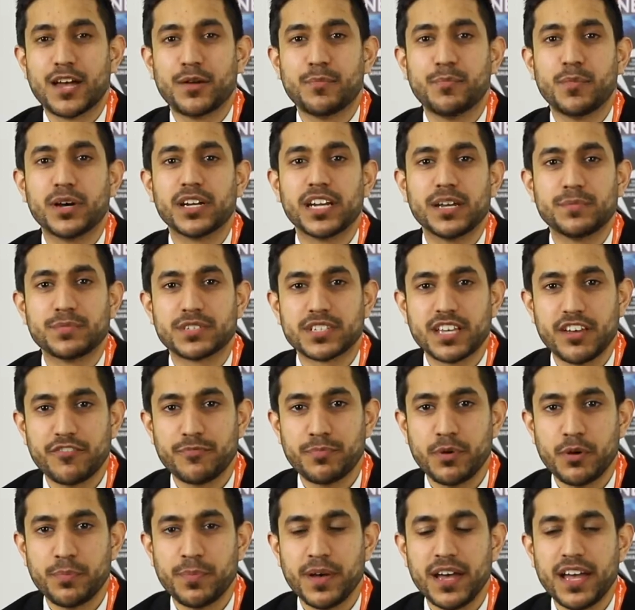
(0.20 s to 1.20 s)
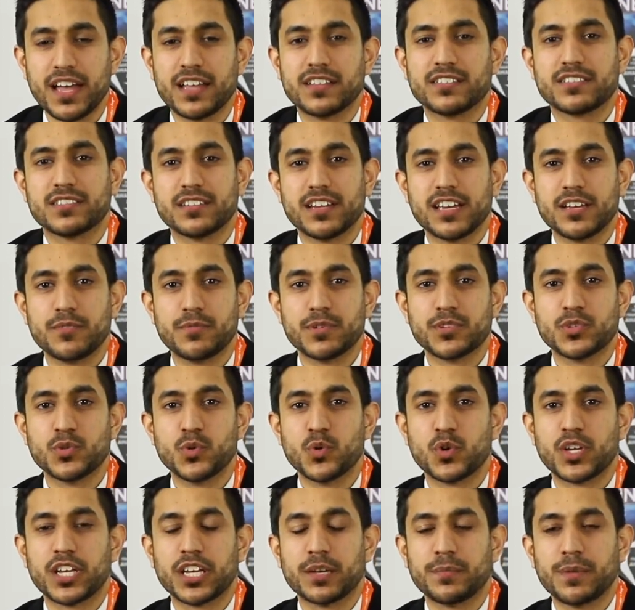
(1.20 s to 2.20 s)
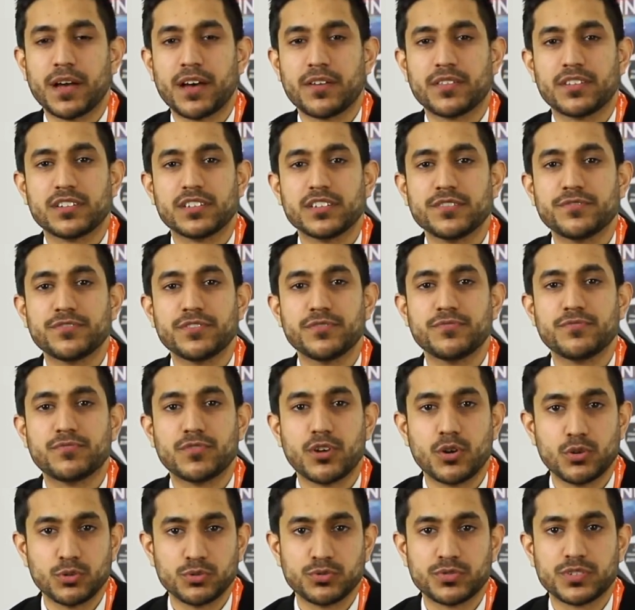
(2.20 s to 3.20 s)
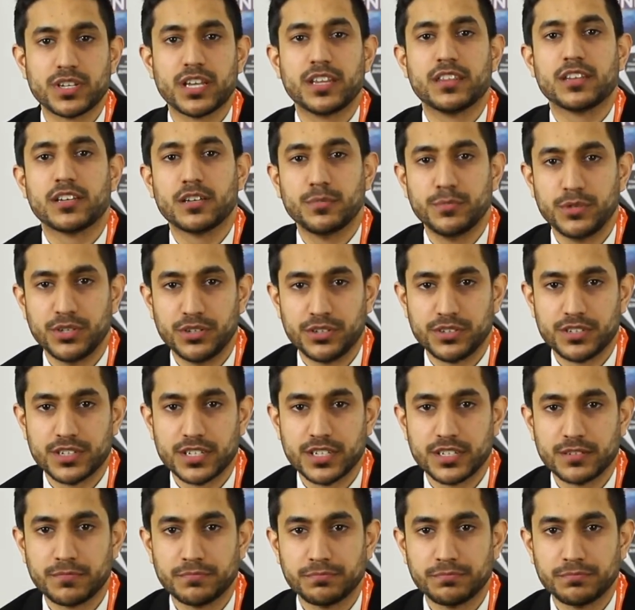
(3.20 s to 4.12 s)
My name's Kev Popat and today we're talking about the different roles in the community.